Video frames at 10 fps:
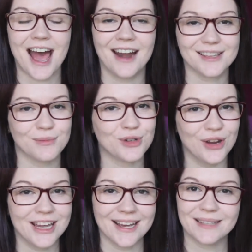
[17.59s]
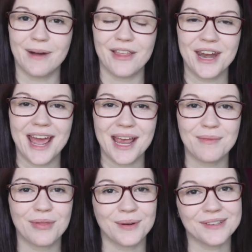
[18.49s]
And as I'm sure you can guess by the
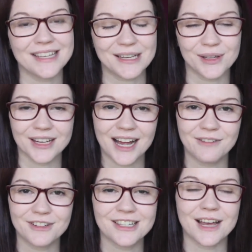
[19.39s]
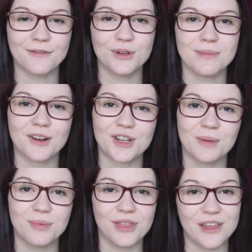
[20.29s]
name, those things on the covers have to match
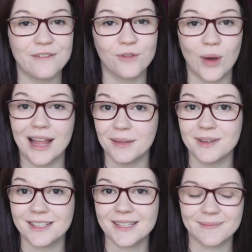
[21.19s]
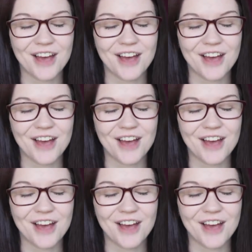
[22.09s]
up with the four elements.